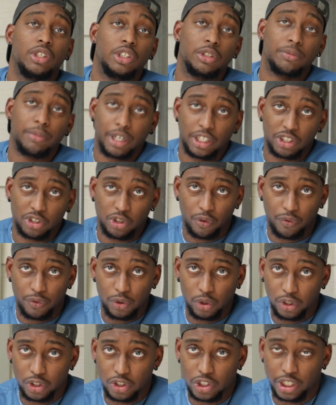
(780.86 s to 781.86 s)
these bikes are
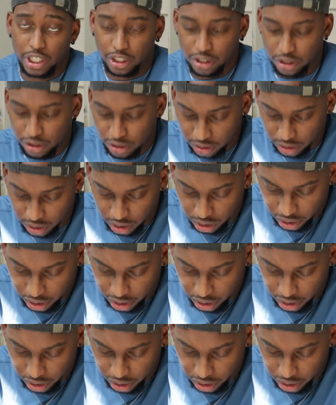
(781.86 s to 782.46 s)
fuel injected,